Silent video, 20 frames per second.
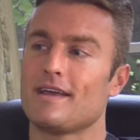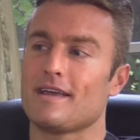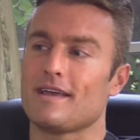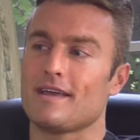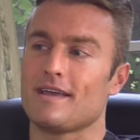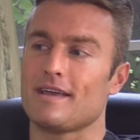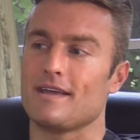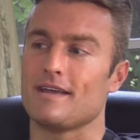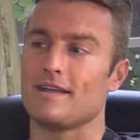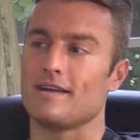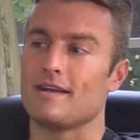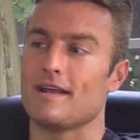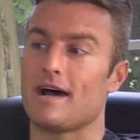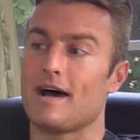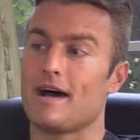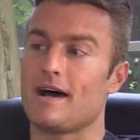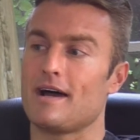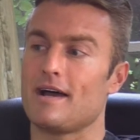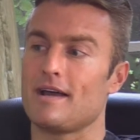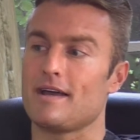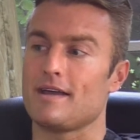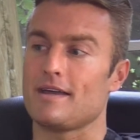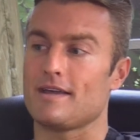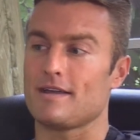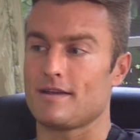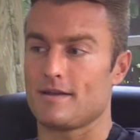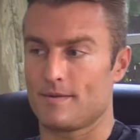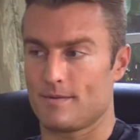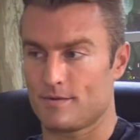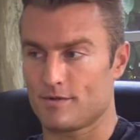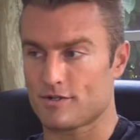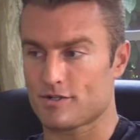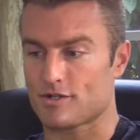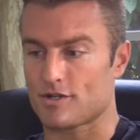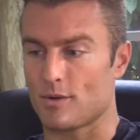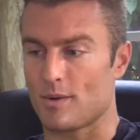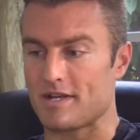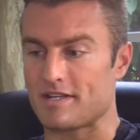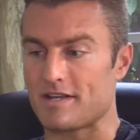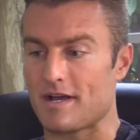and i
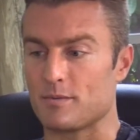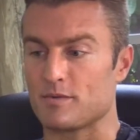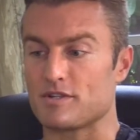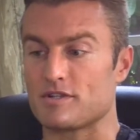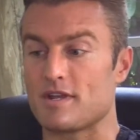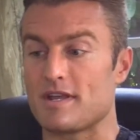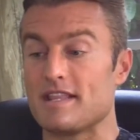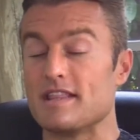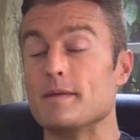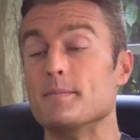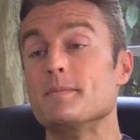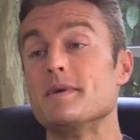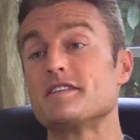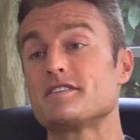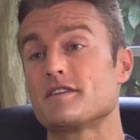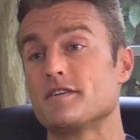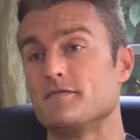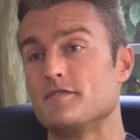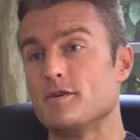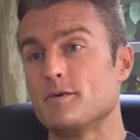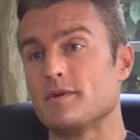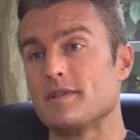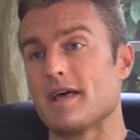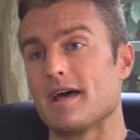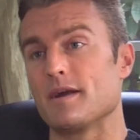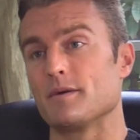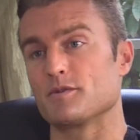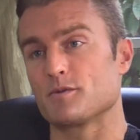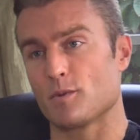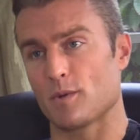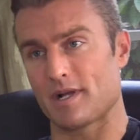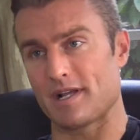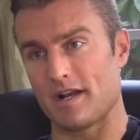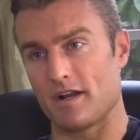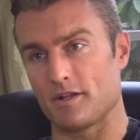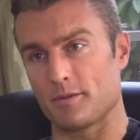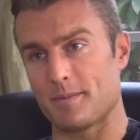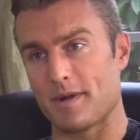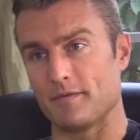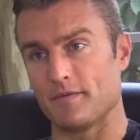so I, I was in the midst of doing that i was working
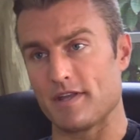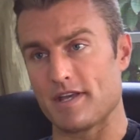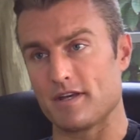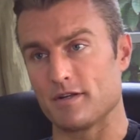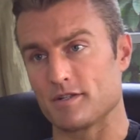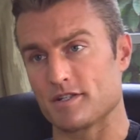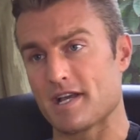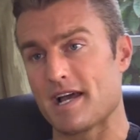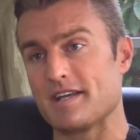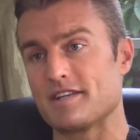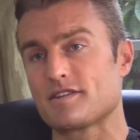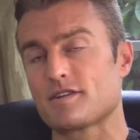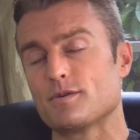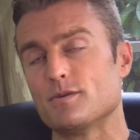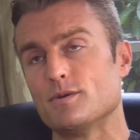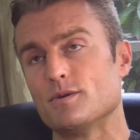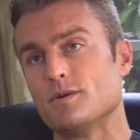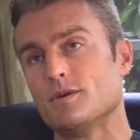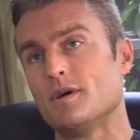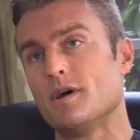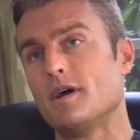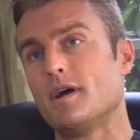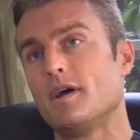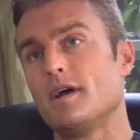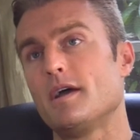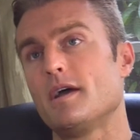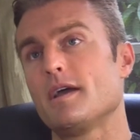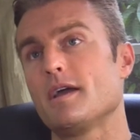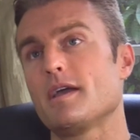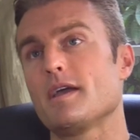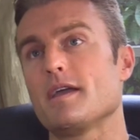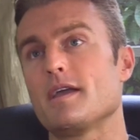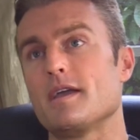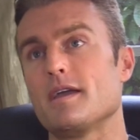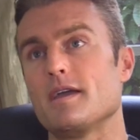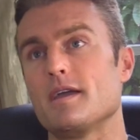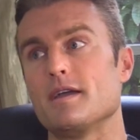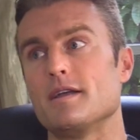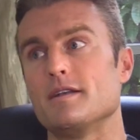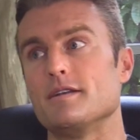out at beverly hills high school
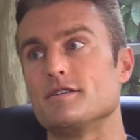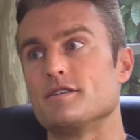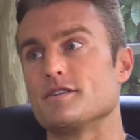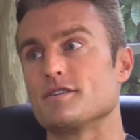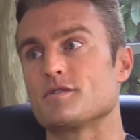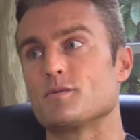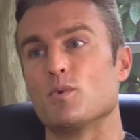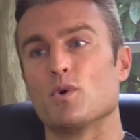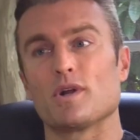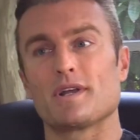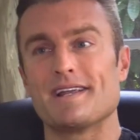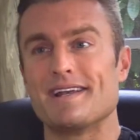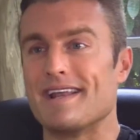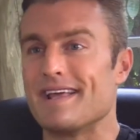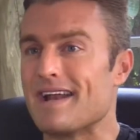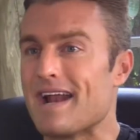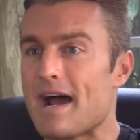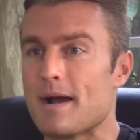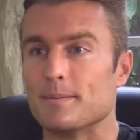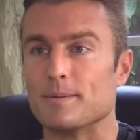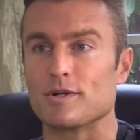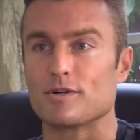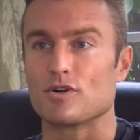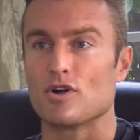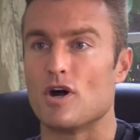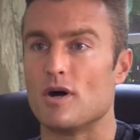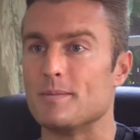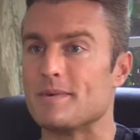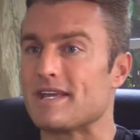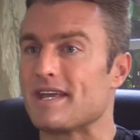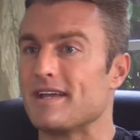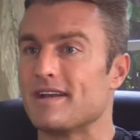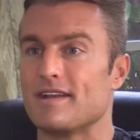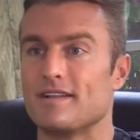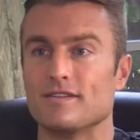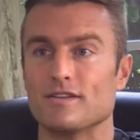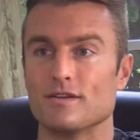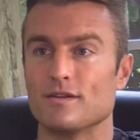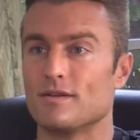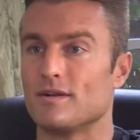and just working at abercrombie
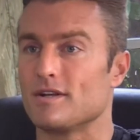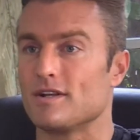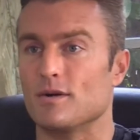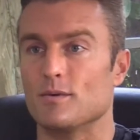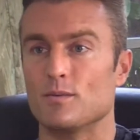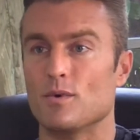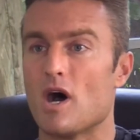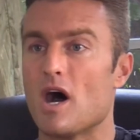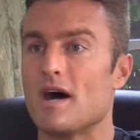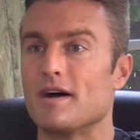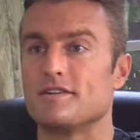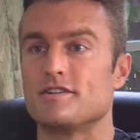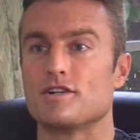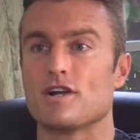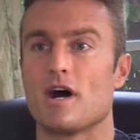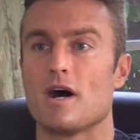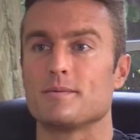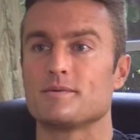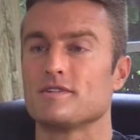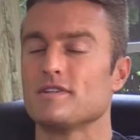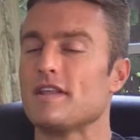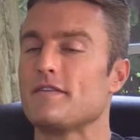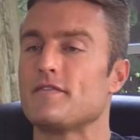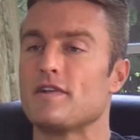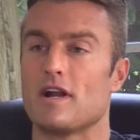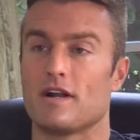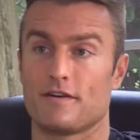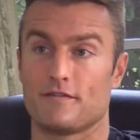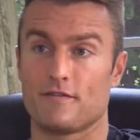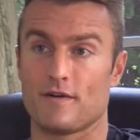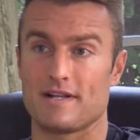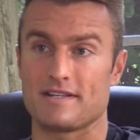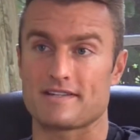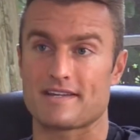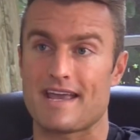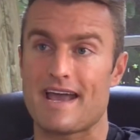getting you know odd jobs living on a friend's